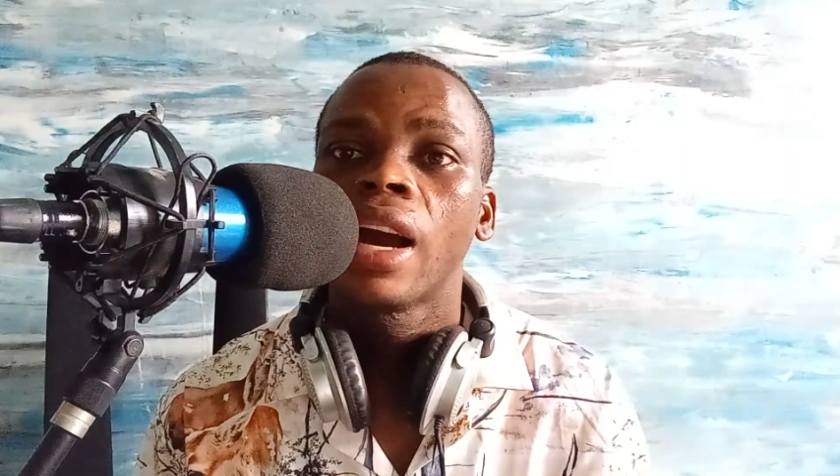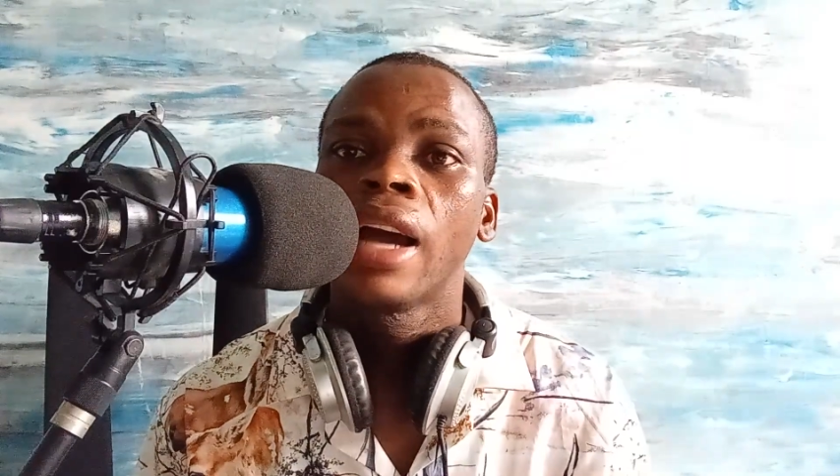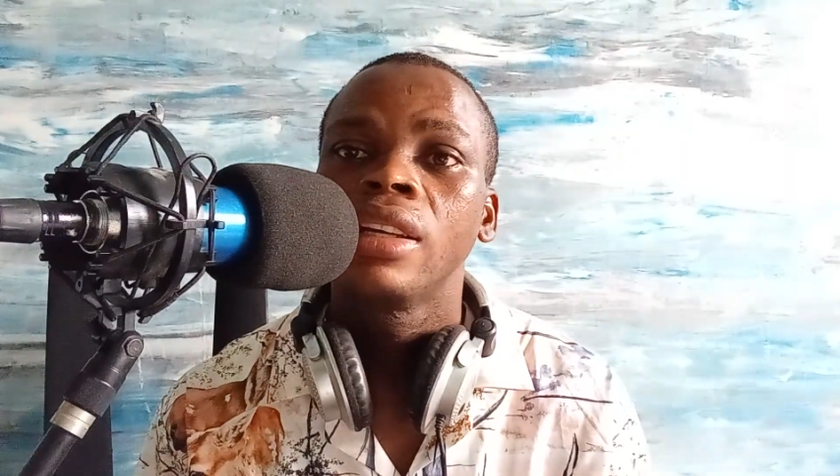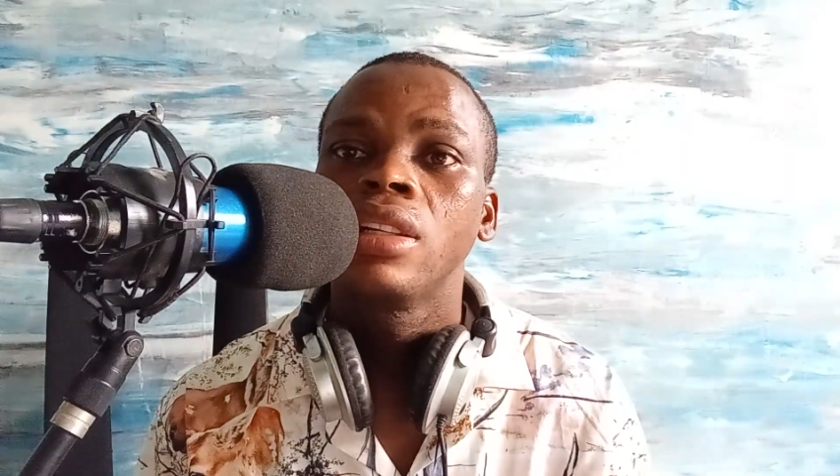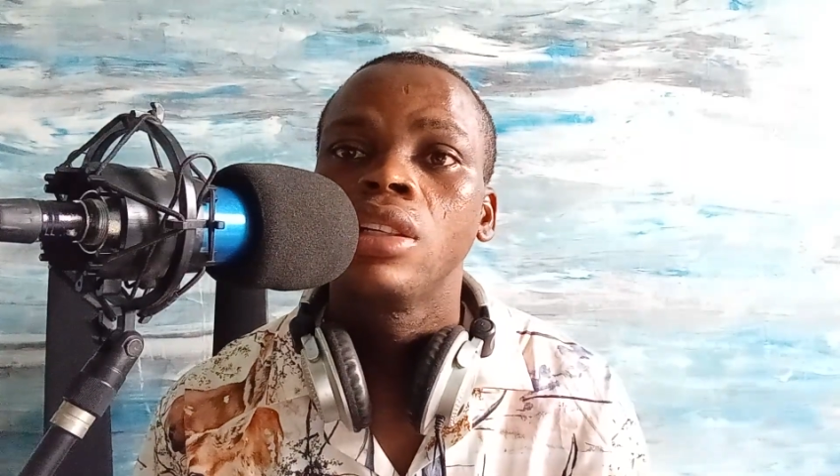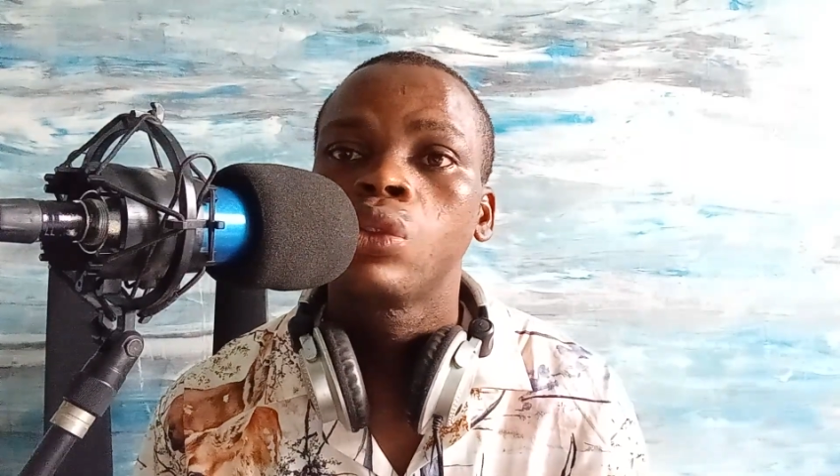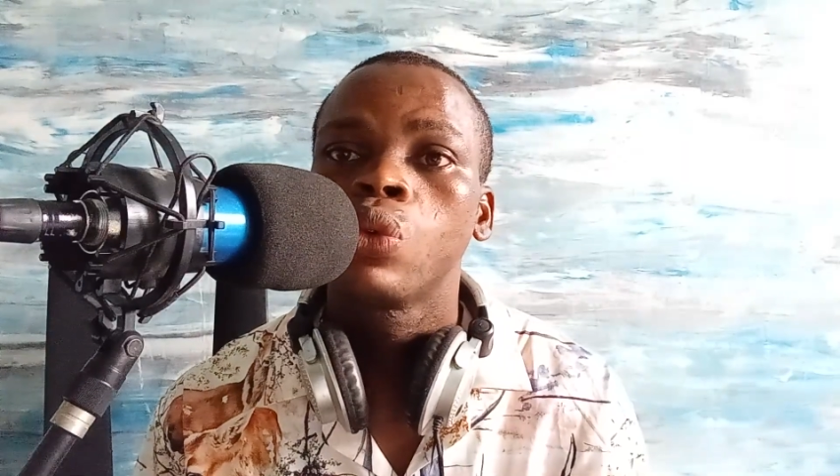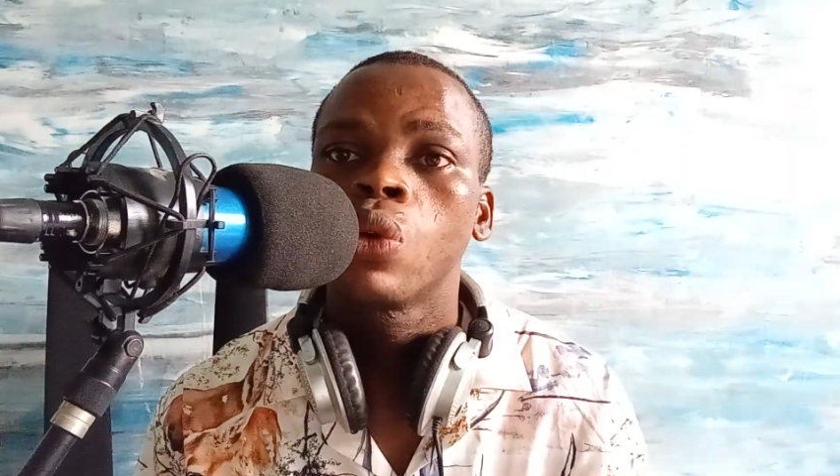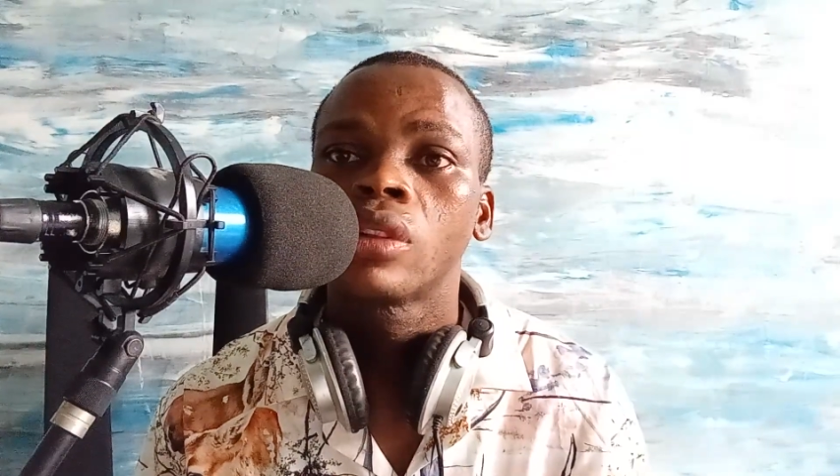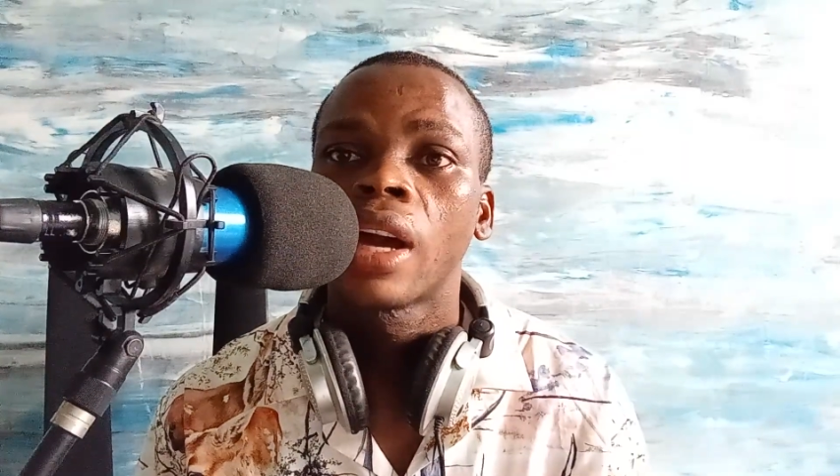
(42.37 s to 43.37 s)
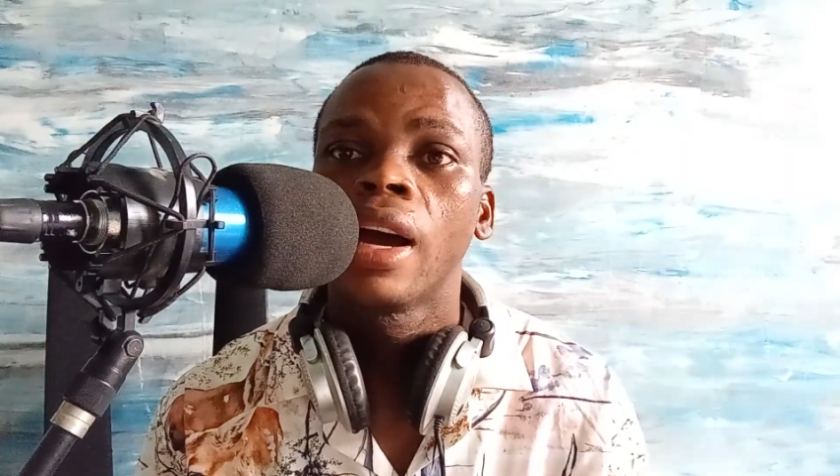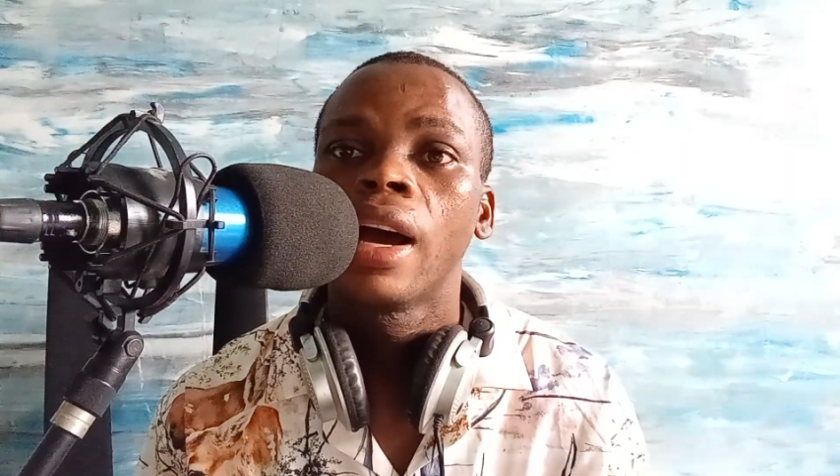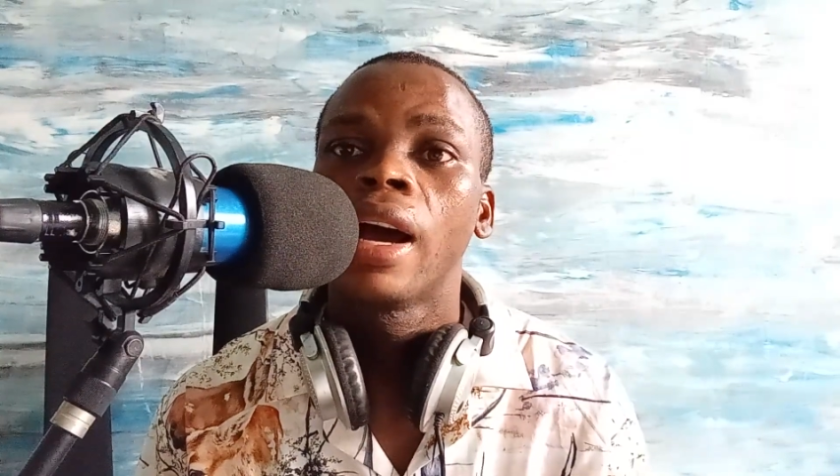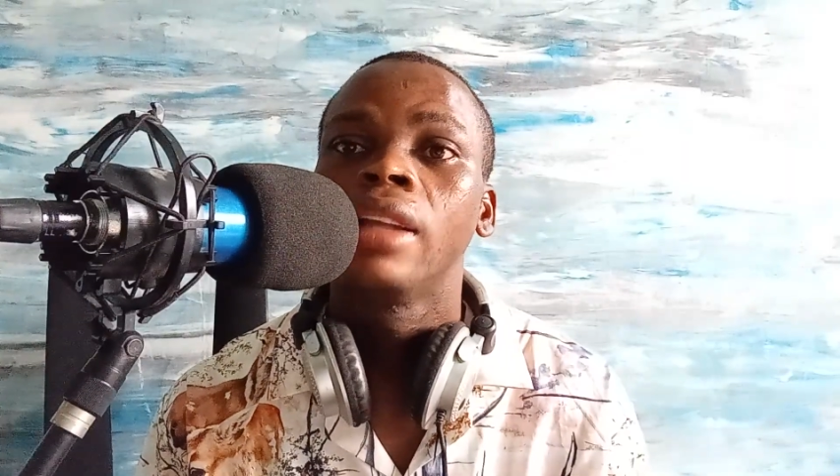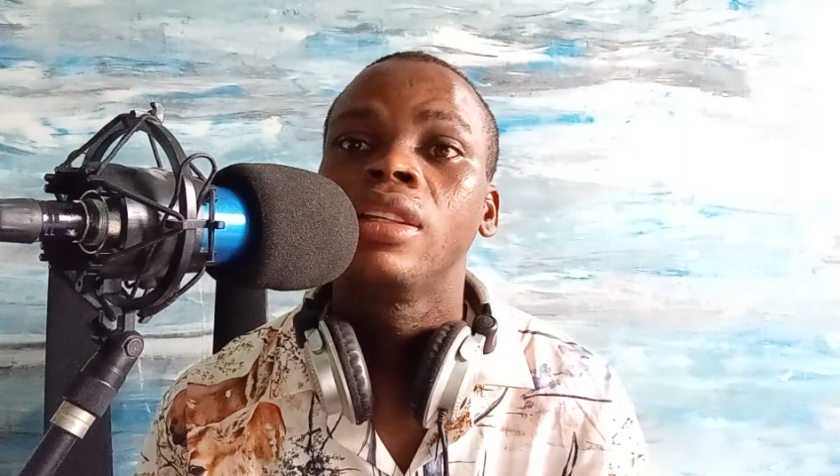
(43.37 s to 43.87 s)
add a little water and